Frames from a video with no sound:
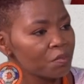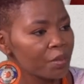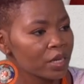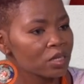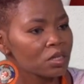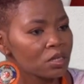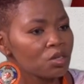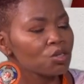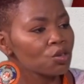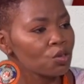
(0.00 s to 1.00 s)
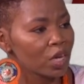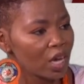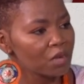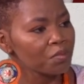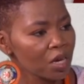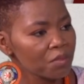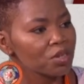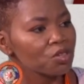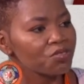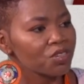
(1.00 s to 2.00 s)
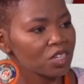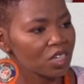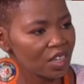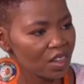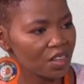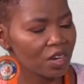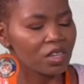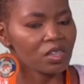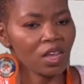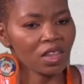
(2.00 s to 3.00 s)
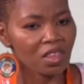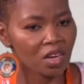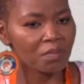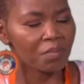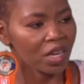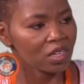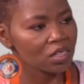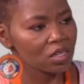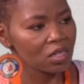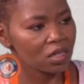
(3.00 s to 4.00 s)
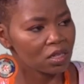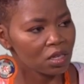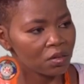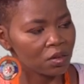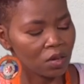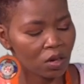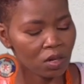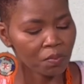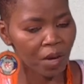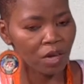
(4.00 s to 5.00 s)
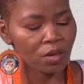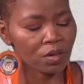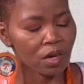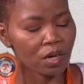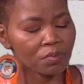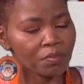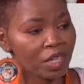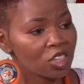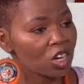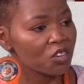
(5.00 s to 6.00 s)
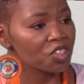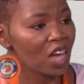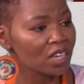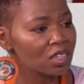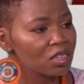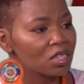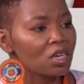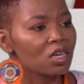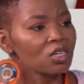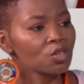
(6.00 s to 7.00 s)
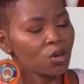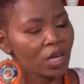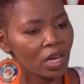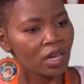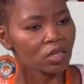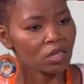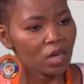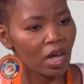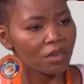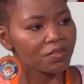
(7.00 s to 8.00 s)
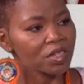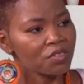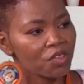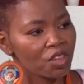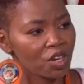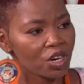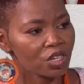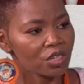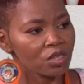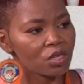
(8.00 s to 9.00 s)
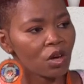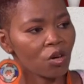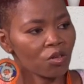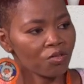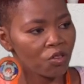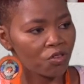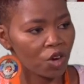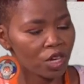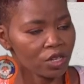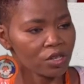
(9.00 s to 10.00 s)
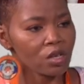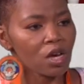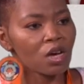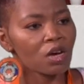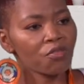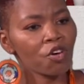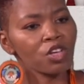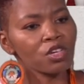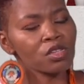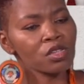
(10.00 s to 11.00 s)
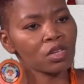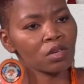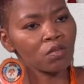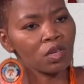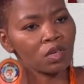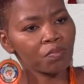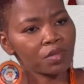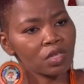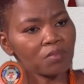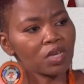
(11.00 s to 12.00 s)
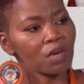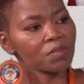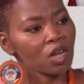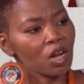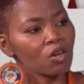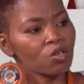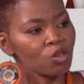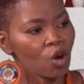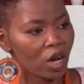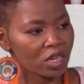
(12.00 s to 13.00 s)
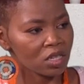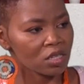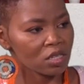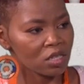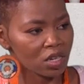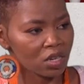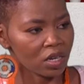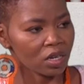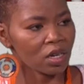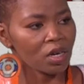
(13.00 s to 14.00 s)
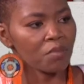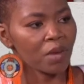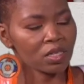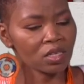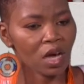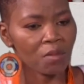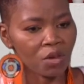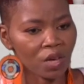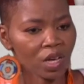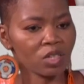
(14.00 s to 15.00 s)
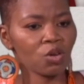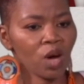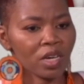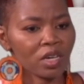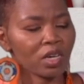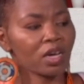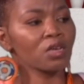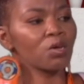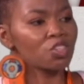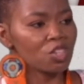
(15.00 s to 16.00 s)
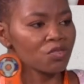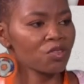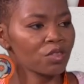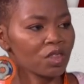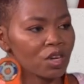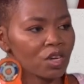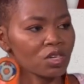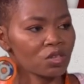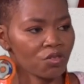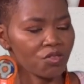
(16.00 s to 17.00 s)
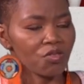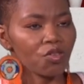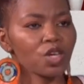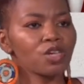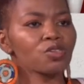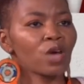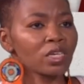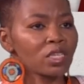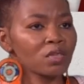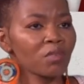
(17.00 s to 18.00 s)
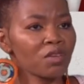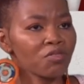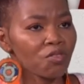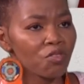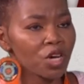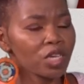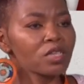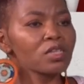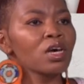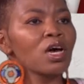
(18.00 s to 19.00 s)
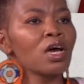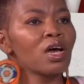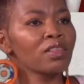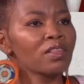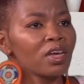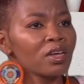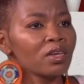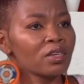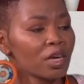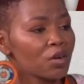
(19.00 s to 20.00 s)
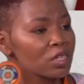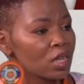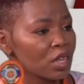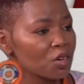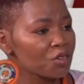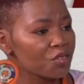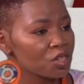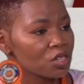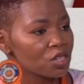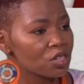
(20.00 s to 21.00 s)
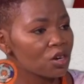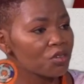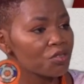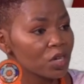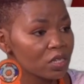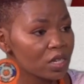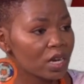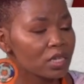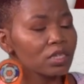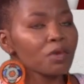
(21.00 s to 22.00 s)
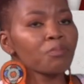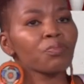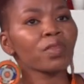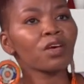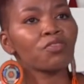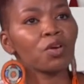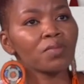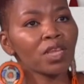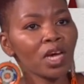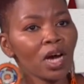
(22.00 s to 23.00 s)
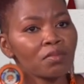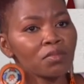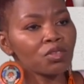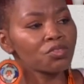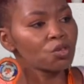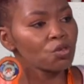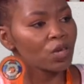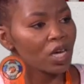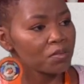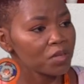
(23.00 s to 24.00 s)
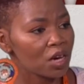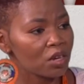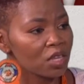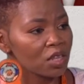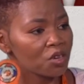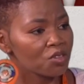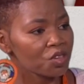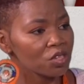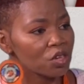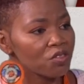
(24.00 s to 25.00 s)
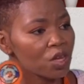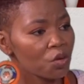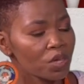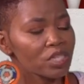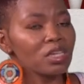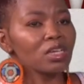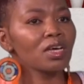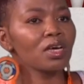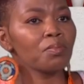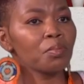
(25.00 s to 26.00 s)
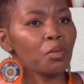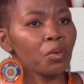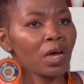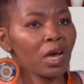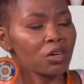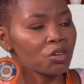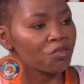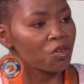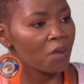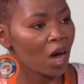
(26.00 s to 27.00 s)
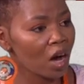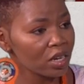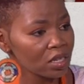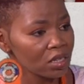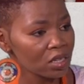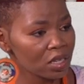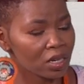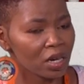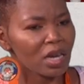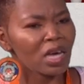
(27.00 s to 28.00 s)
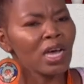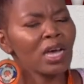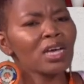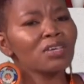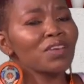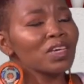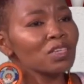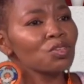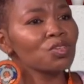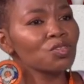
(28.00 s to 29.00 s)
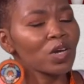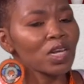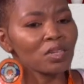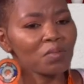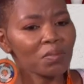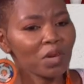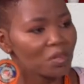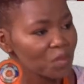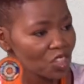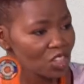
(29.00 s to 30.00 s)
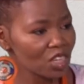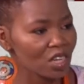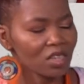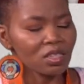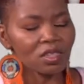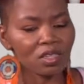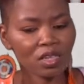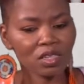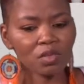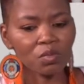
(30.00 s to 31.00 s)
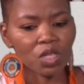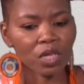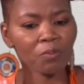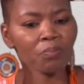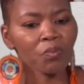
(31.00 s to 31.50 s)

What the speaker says: But you can be able to finish it in 3 years. There are 3 BSc. It's called Bachelor of Science. Right. So you can have it for 3 years or for 4 years. 4 years, it sometimes includes your honors degree. But some you get your undergraduate just for 3 years or for 4 years. So I did mine for 4 years. Then that was at the University of Free State. From there, I moved to Cape Town at the University of the Western Cape, where I enrolled for my honors degree. In fact, it was really, maybe let me just share this testimony.